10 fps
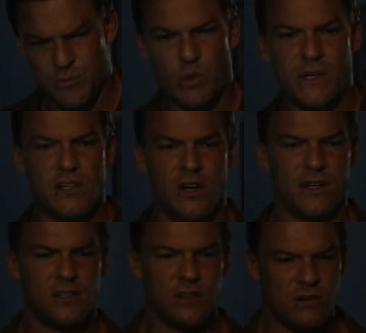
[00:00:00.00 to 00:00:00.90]
calls
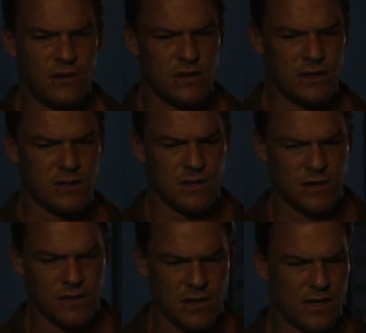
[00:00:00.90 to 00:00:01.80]
Professor
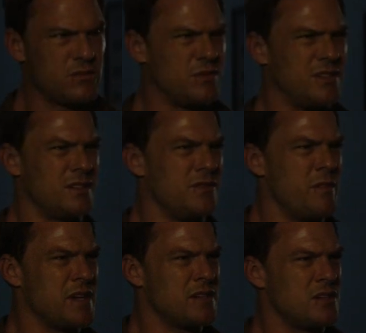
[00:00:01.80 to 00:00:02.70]
Castillo, who has been
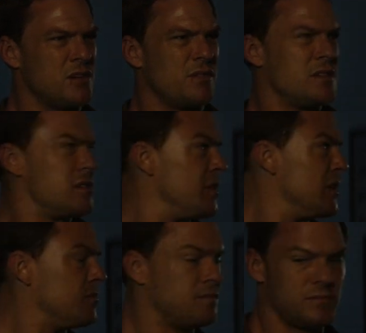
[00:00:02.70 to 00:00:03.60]
collaborating with
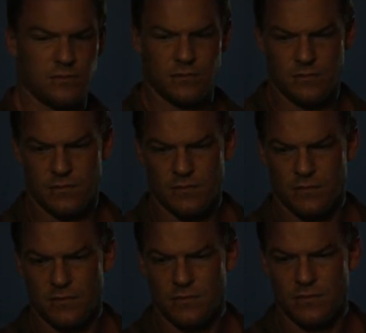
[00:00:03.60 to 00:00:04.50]
Joe on the
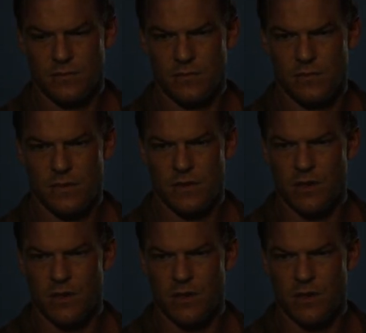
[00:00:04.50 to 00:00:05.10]
counterfeiting case.